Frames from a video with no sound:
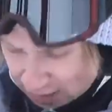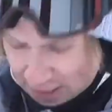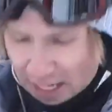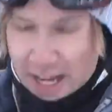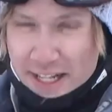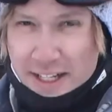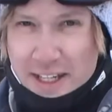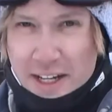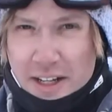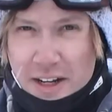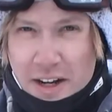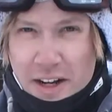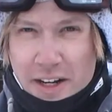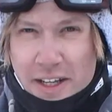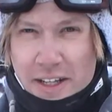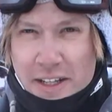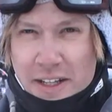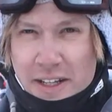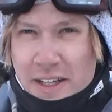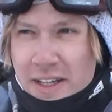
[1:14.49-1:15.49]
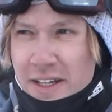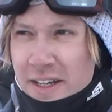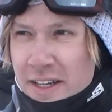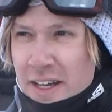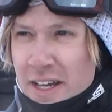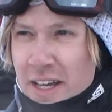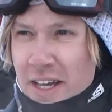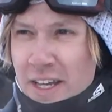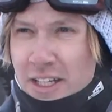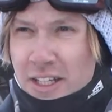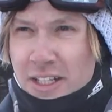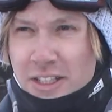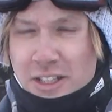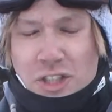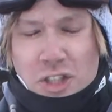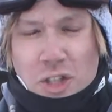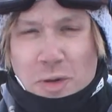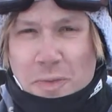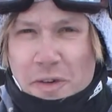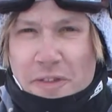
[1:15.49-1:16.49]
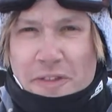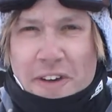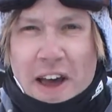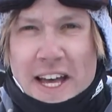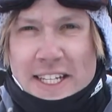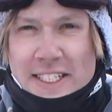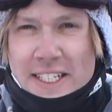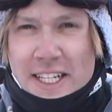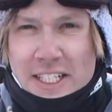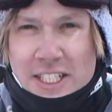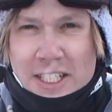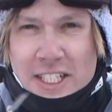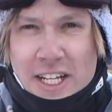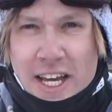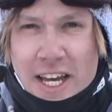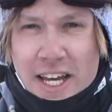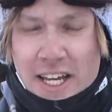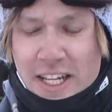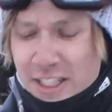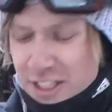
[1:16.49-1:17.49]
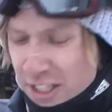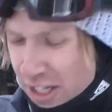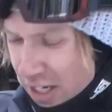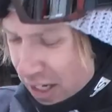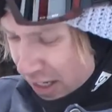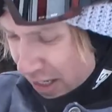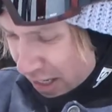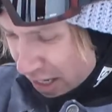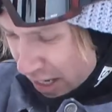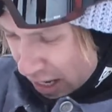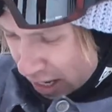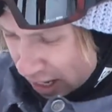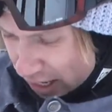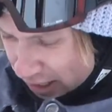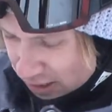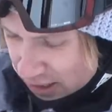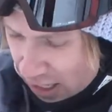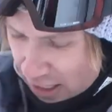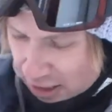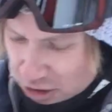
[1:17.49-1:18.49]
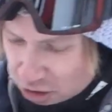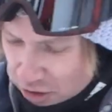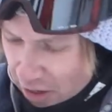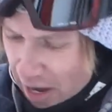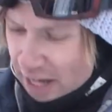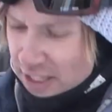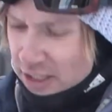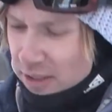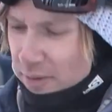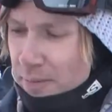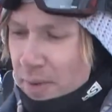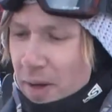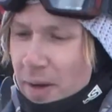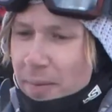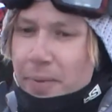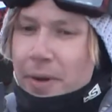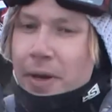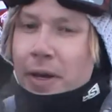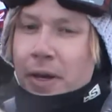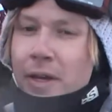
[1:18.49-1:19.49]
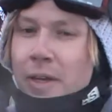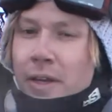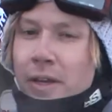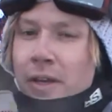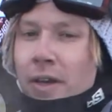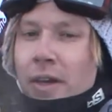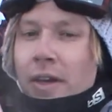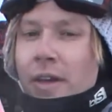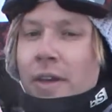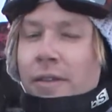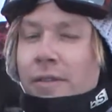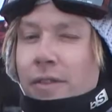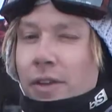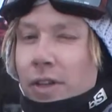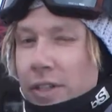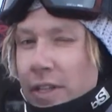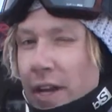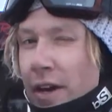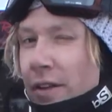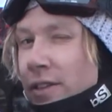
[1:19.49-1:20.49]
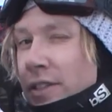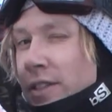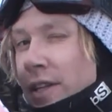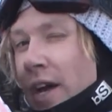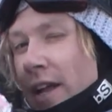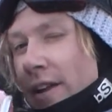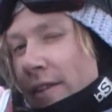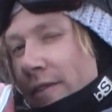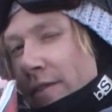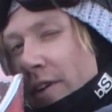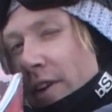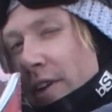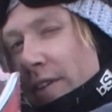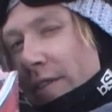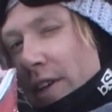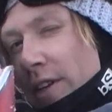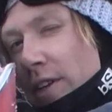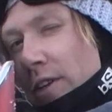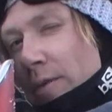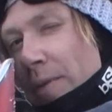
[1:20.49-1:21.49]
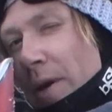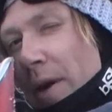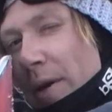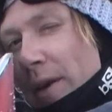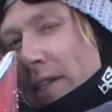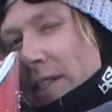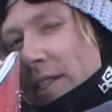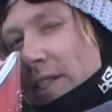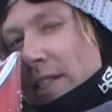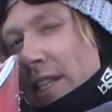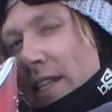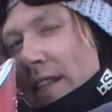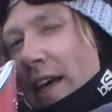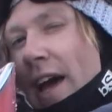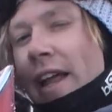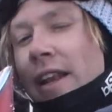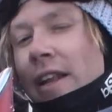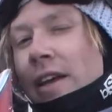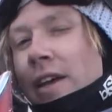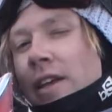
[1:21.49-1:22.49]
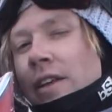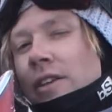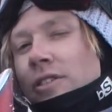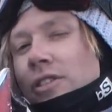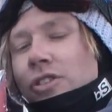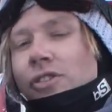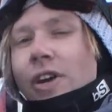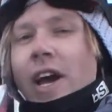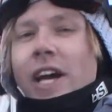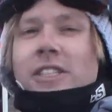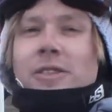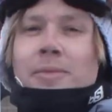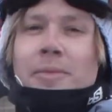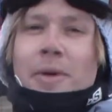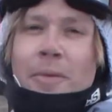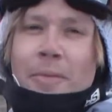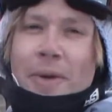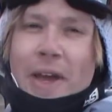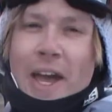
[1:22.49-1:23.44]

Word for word: side cut on it. Super fast edge to edge. It's got a traction bump. If you look down the side in front of it, you probably can see that there's a traction bump